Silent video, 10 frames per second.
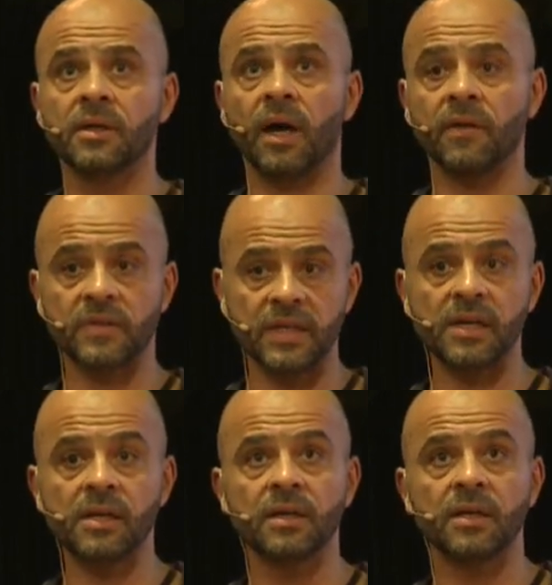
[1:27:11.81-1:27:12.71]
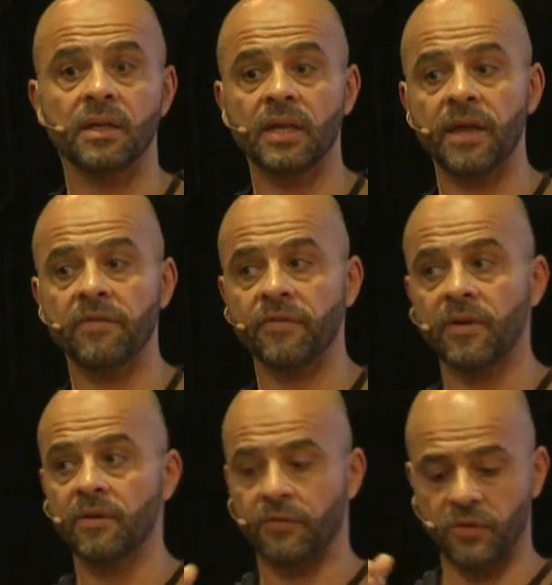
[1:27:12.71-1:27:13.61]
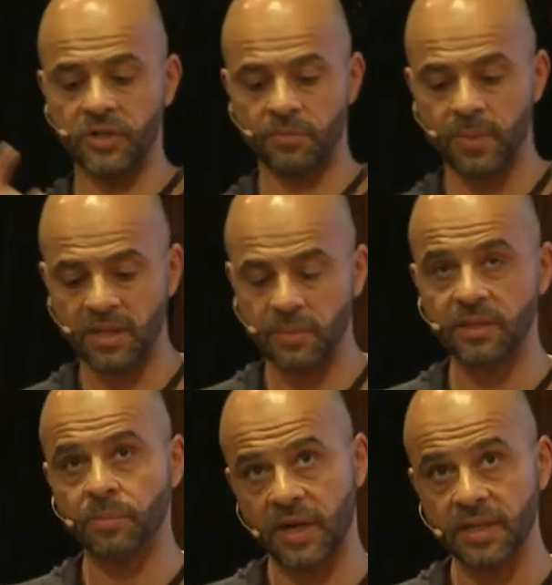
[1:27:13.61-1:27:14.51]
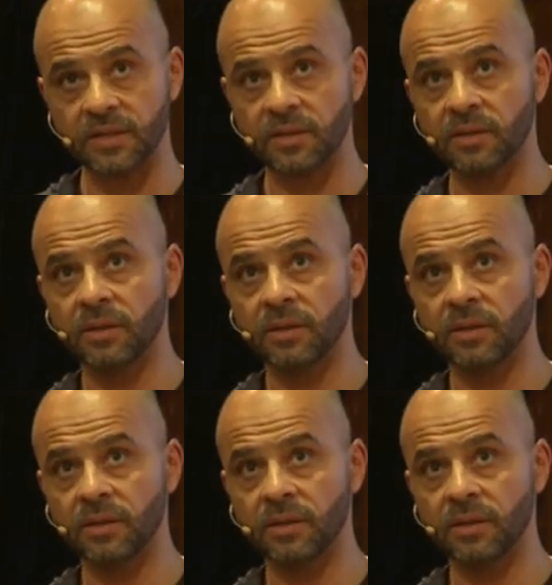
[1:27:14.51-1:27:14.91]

Until life first made me depressed,